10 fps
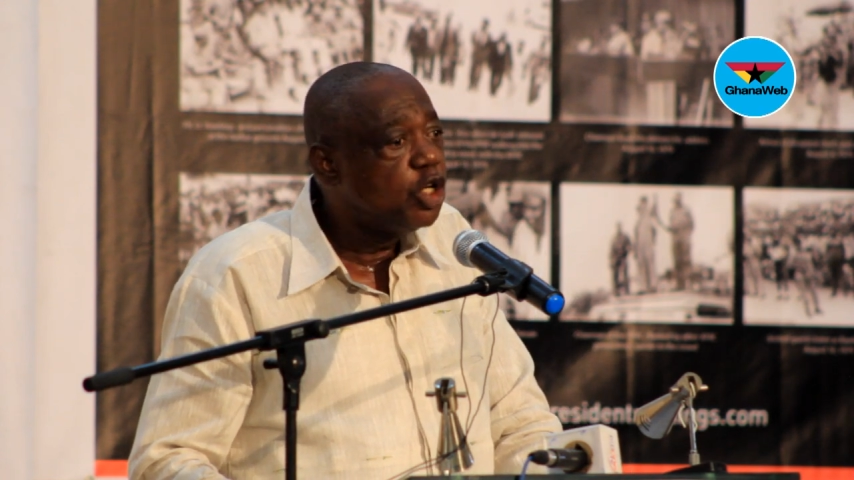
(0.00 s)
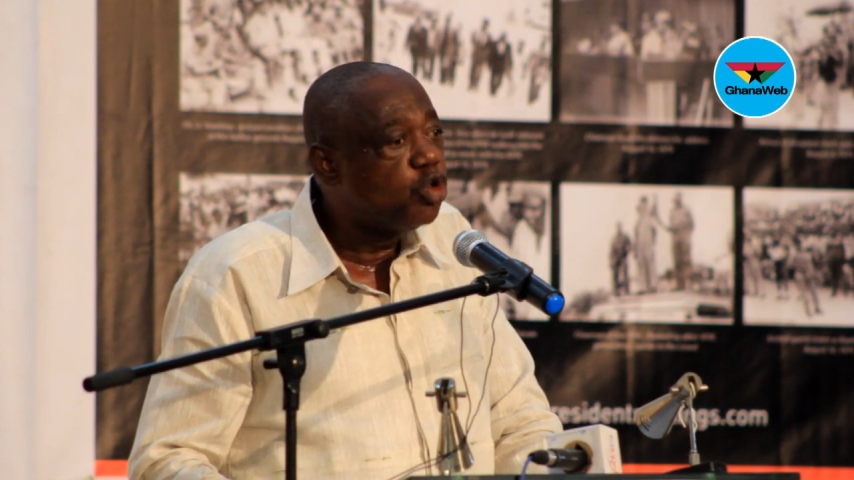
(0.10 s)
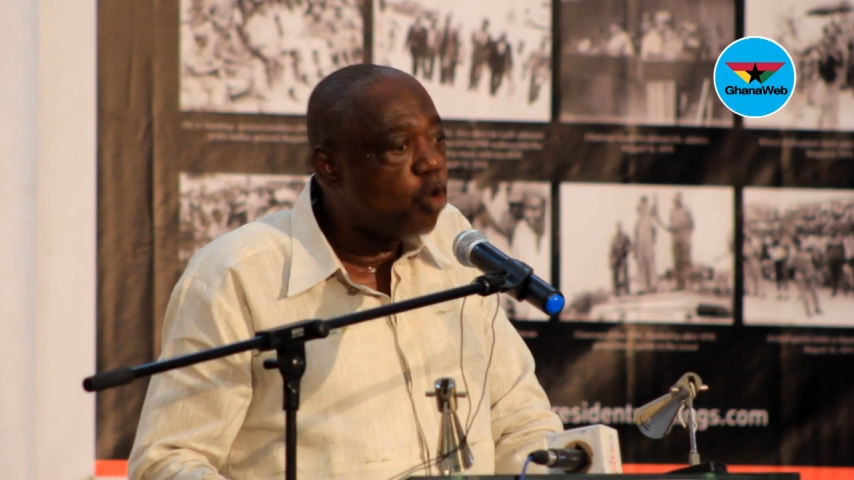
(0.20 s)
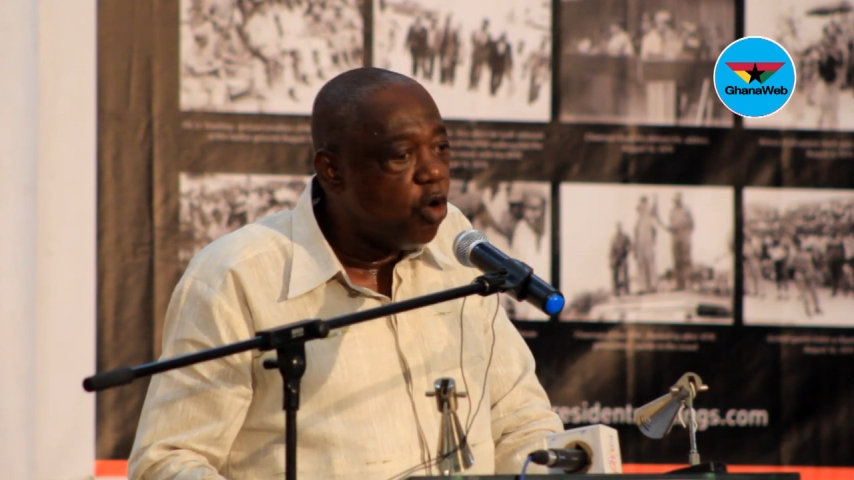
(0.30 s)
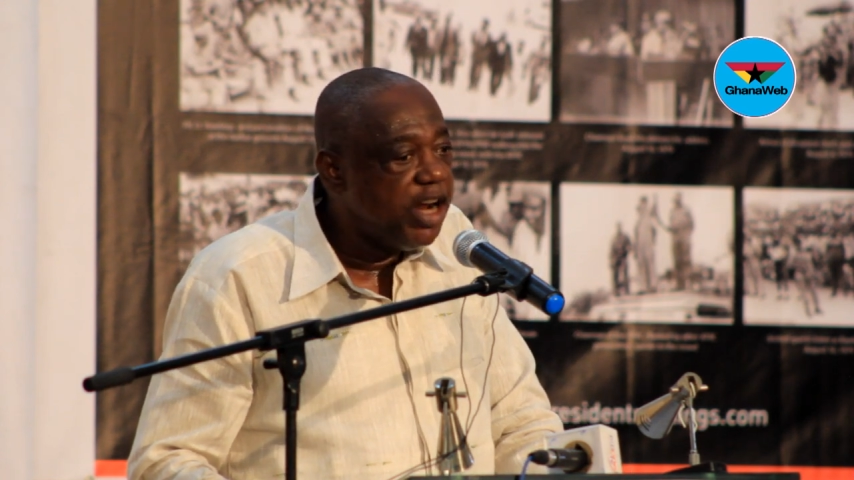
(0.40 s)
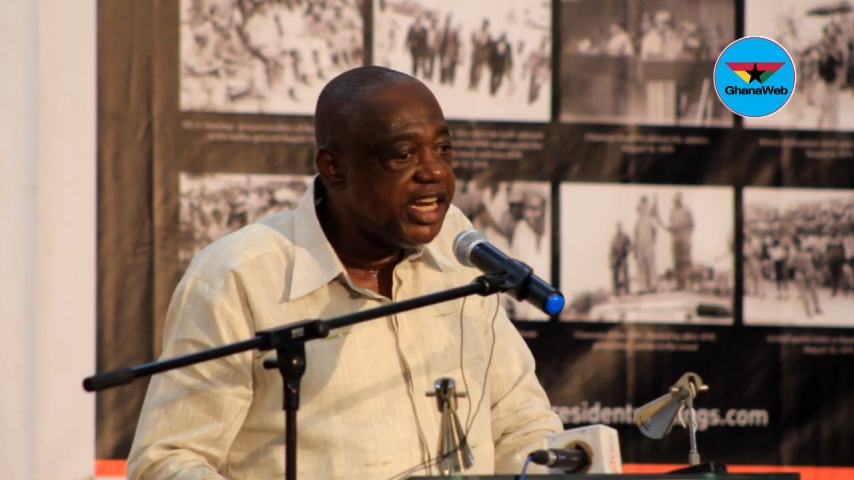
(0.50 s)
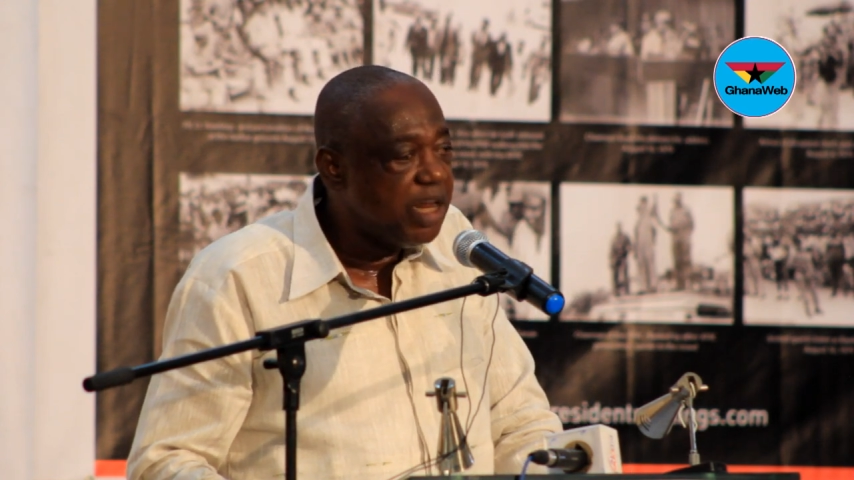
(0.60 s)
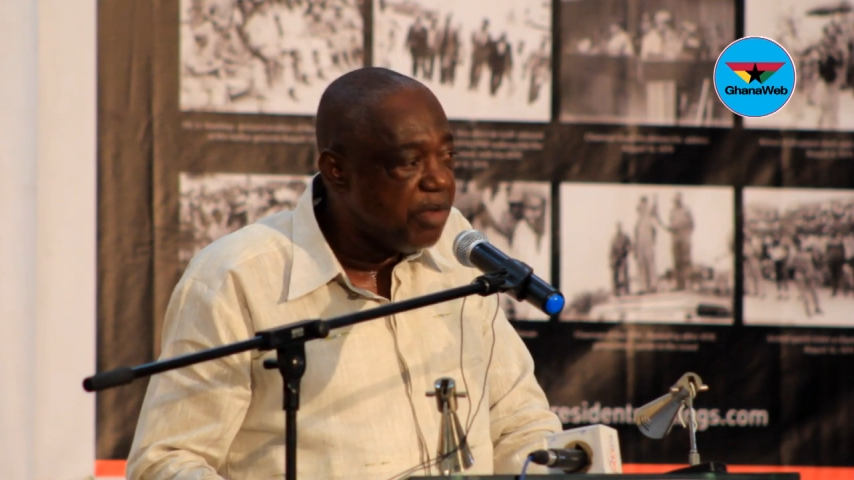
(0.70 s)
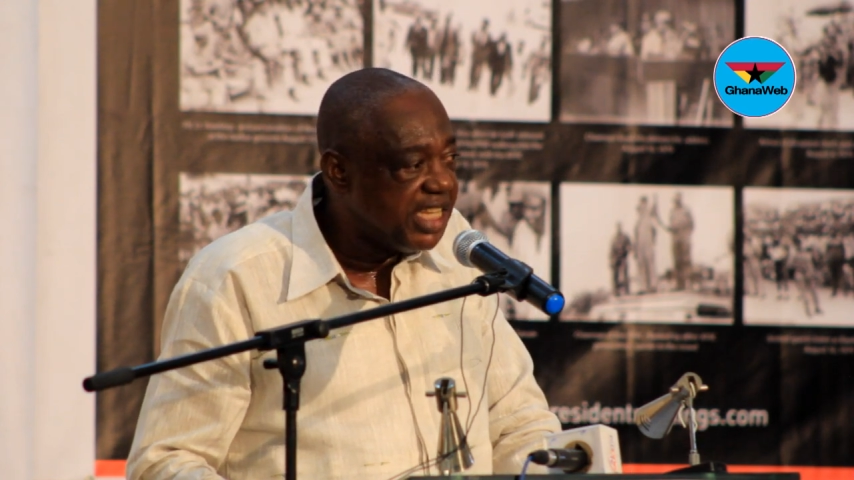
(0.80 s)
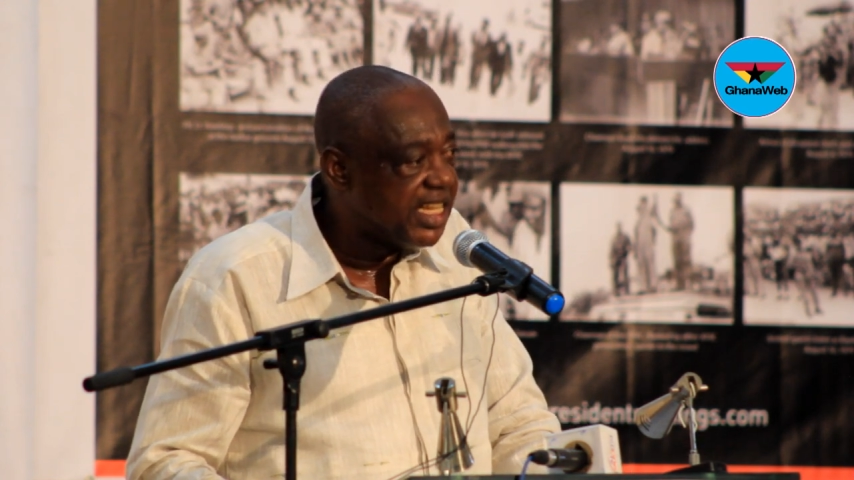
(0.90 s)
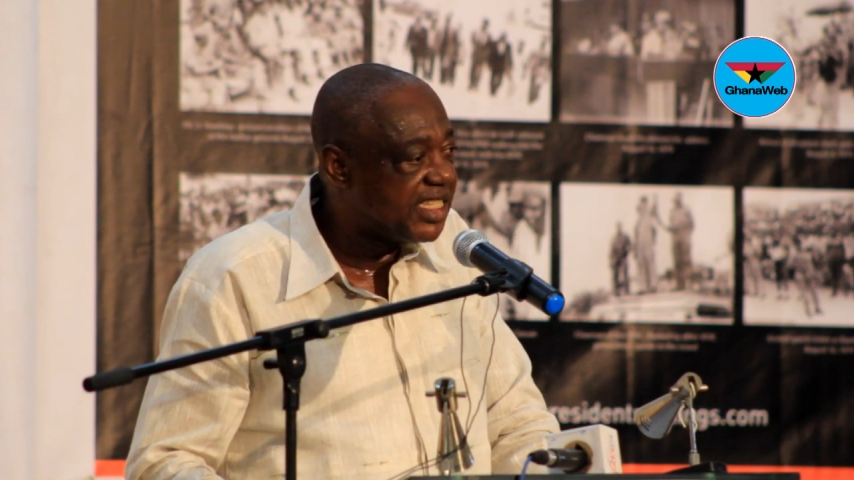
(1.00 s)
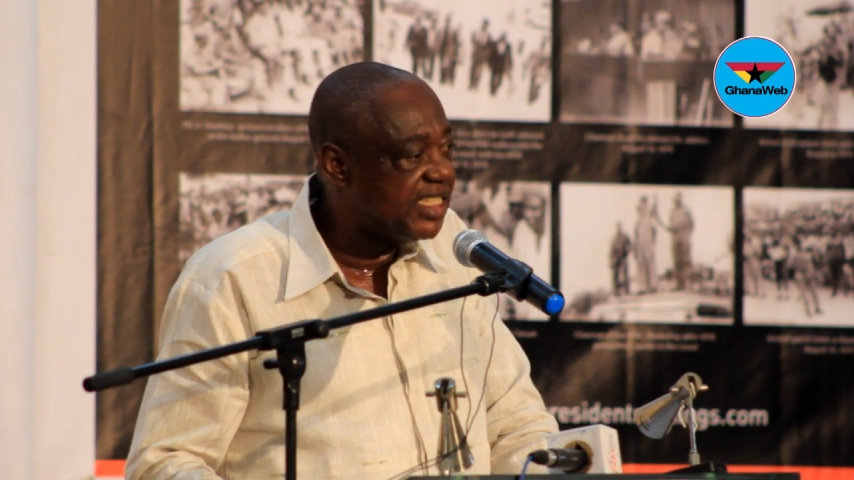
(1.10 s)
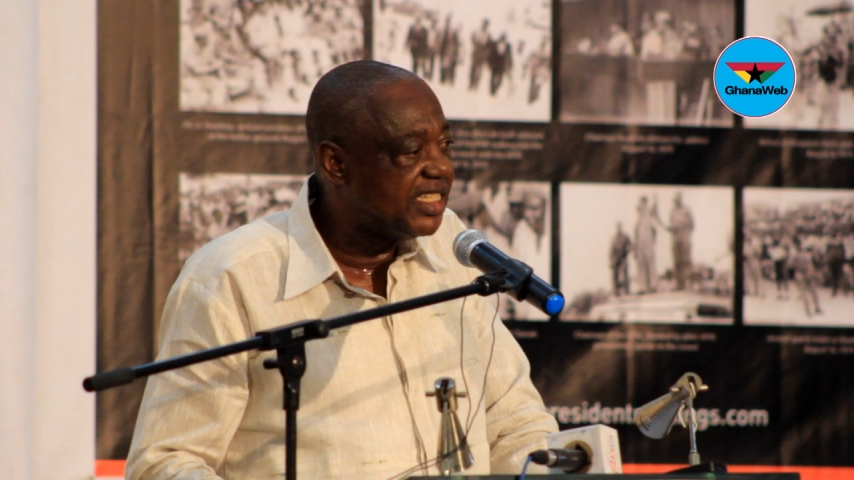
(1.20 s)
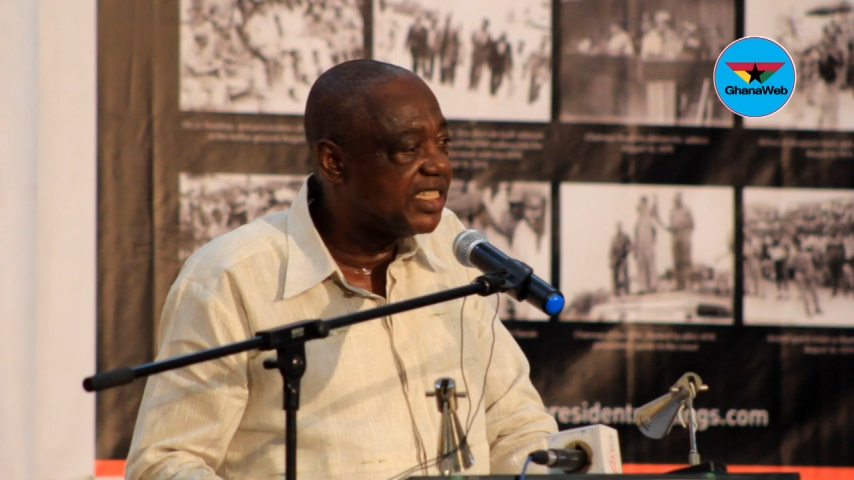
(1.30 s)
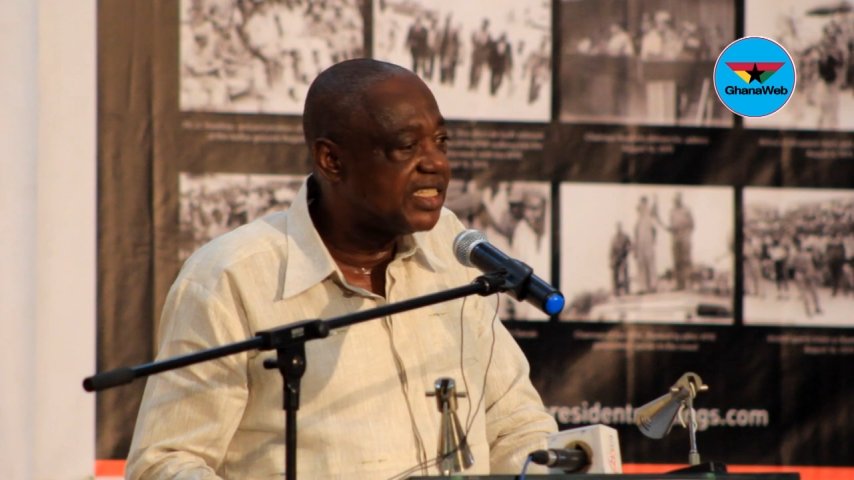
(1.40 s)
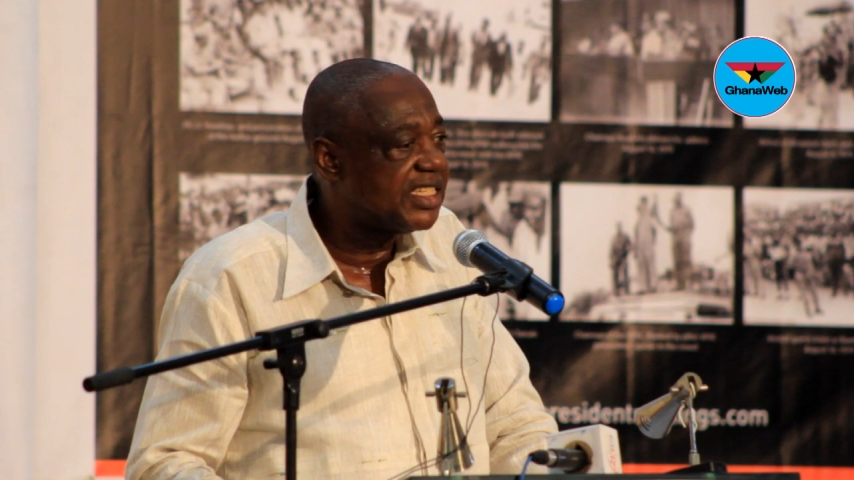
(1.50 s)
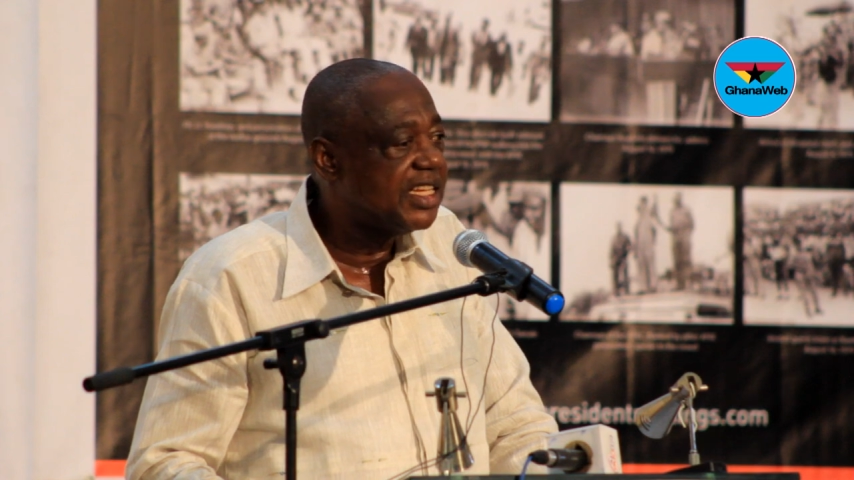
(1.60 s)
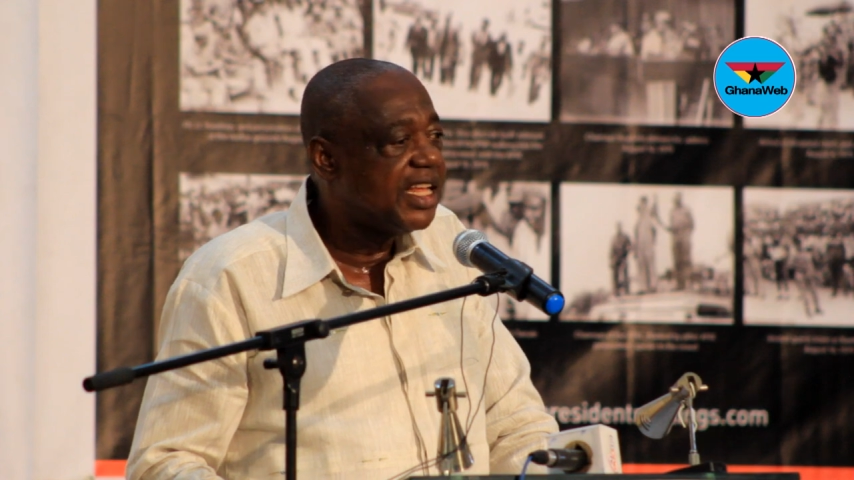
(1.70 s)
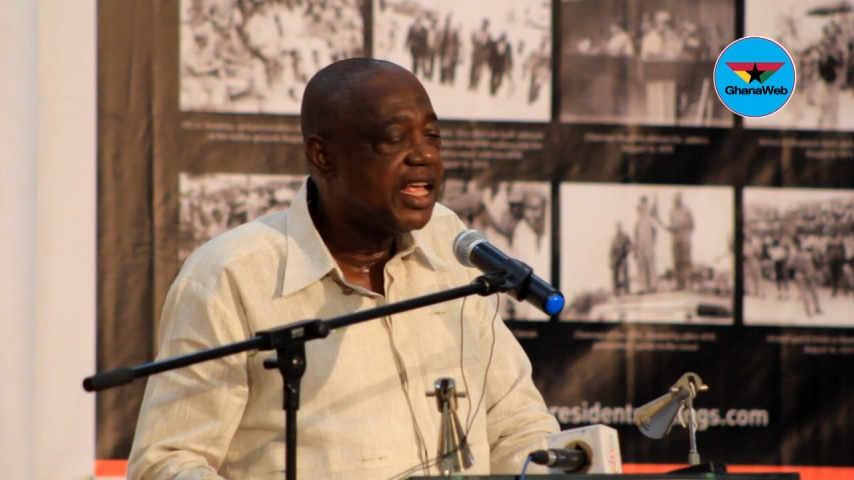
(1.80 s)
to only the major cities.